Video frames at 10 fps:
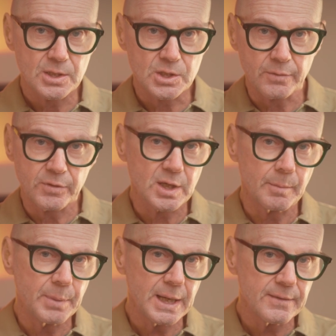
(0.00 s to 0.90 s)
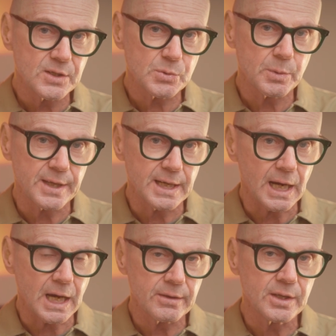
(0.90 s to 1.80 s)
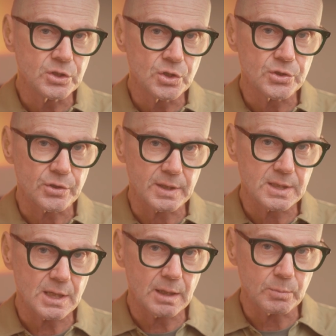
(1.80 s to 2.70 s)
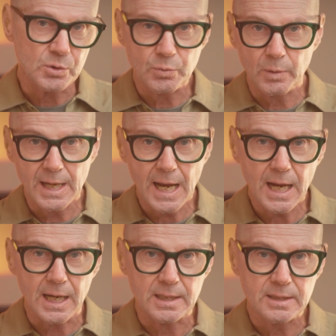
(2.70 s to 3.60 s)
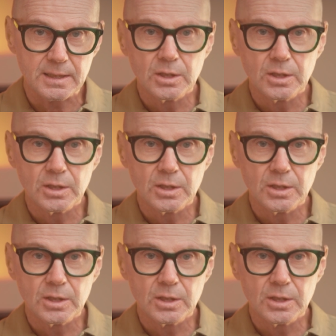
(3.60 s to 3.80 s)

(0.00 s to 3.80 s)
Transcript: So if you compare this with the other neuter examples we had,